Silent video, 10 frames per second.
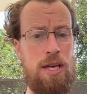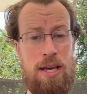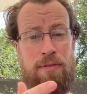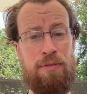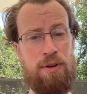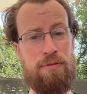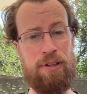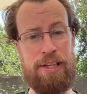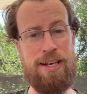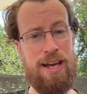Even if you have
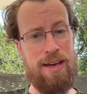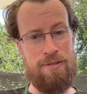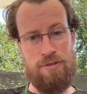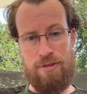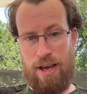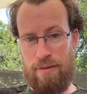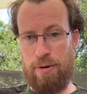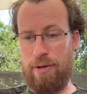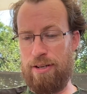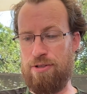clean hands,
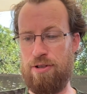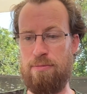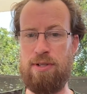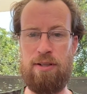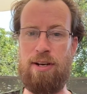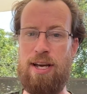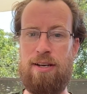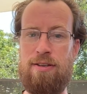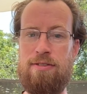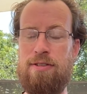everyone has germs on their
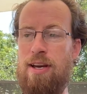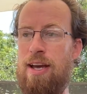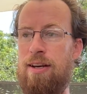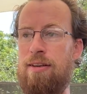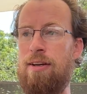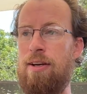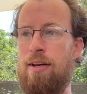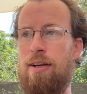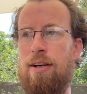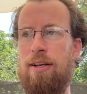hands, and
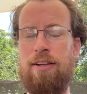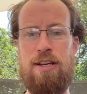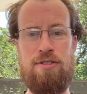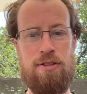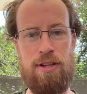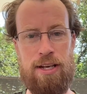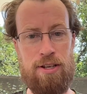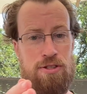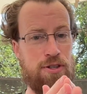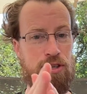unless you're like
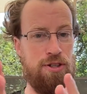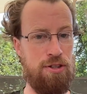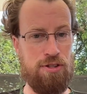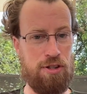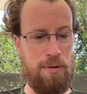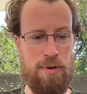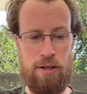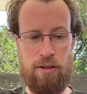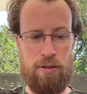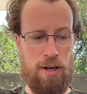a surgeon
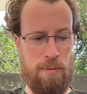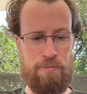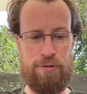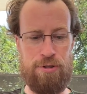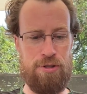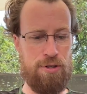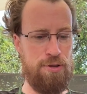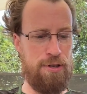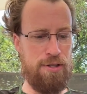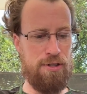scrubbing up for
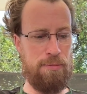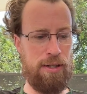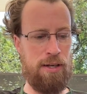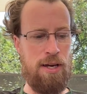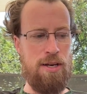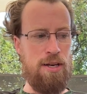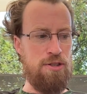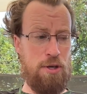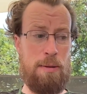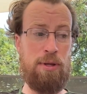surgery or something.
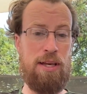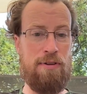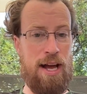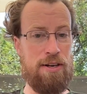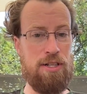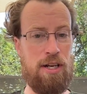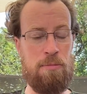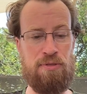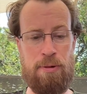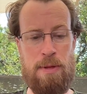So I believe it actually
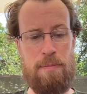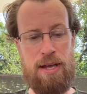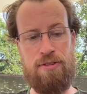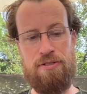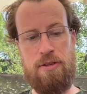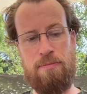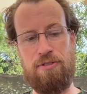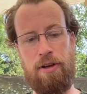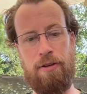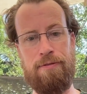comes from the pens
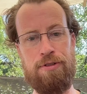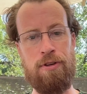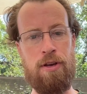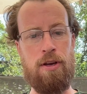themselves.